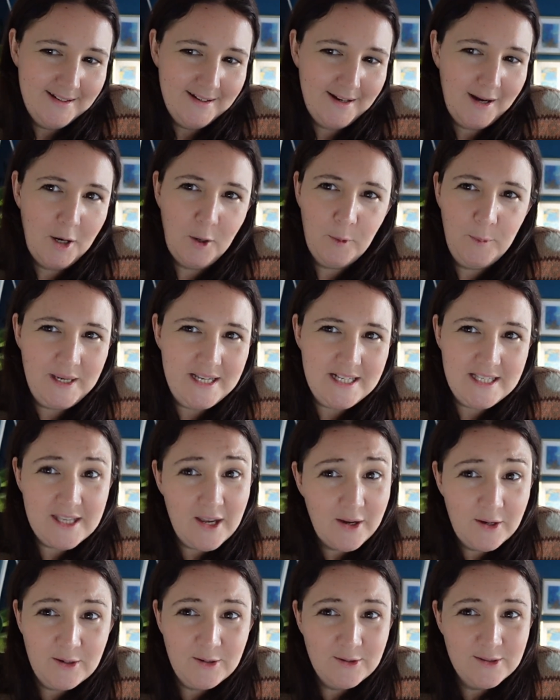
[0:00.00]
I'll be
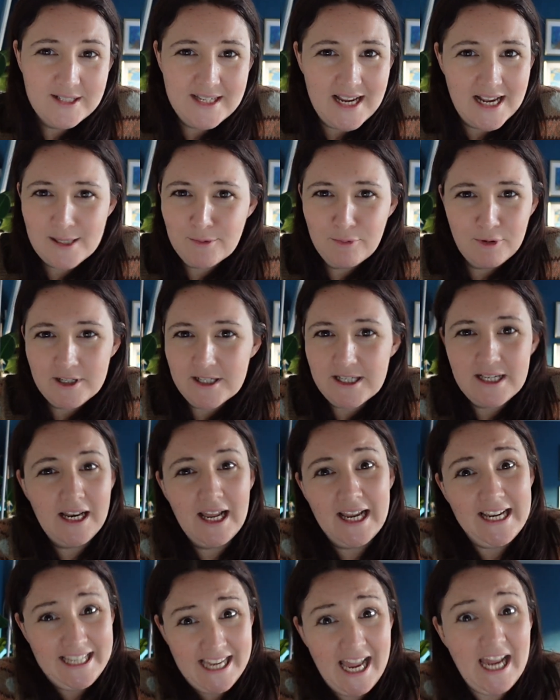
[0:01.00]
so desperate to
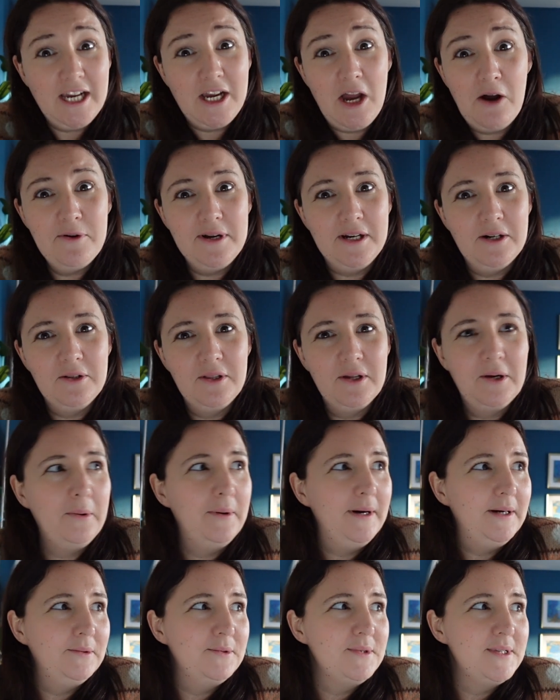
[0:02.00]
like get going on the
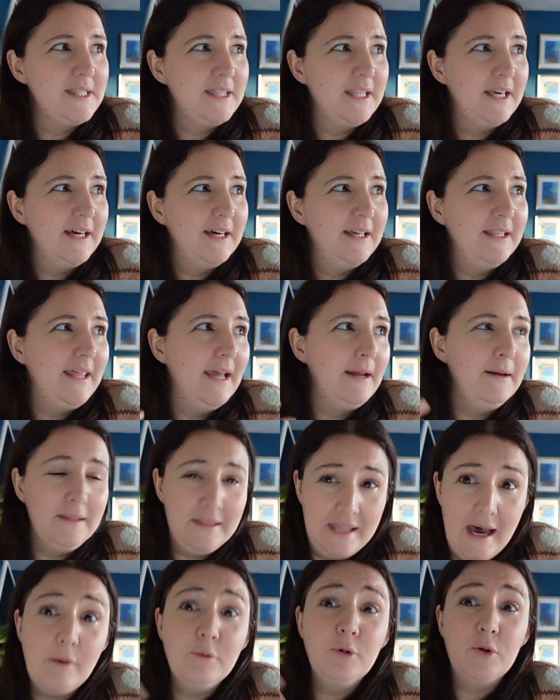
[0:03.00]
quilts that
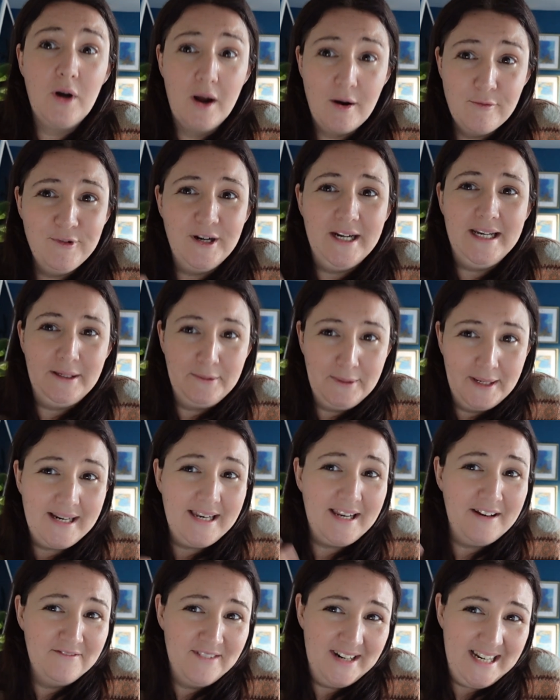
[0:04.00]
that will come really
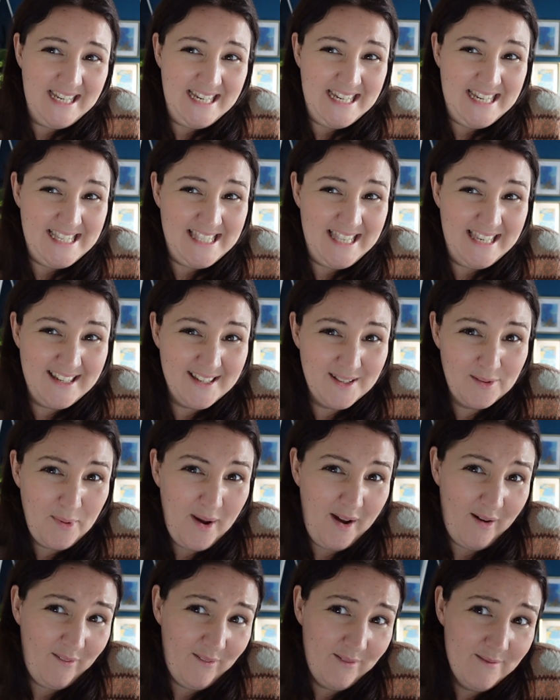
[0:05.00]
quickly and really easily as
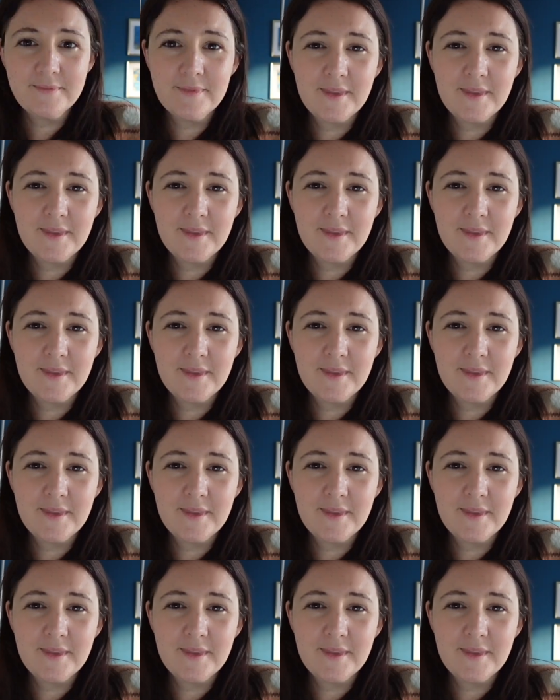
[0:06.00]
well.